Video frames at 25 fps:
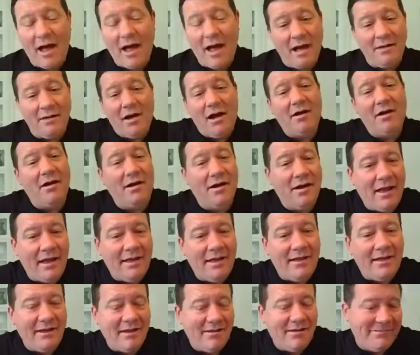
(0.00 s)
I,
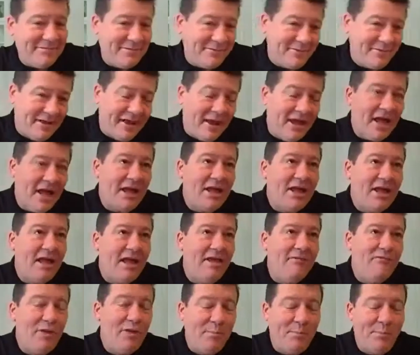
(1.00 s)

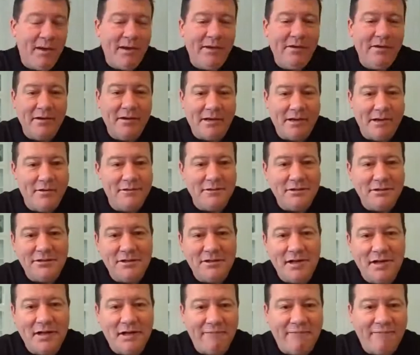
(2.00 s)
if you pay your coach
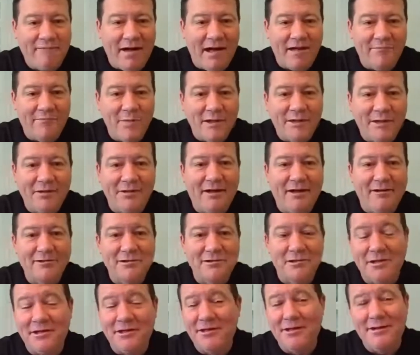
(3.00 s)
uh, $5 million
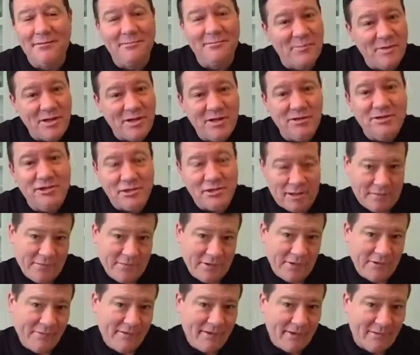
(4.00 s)
a year, you should have a
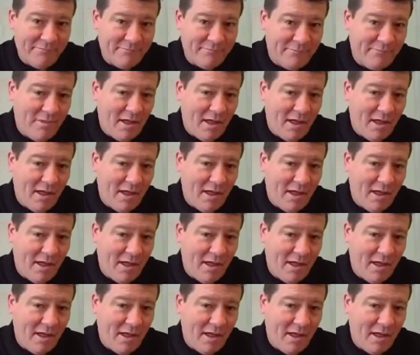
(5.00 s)
good team.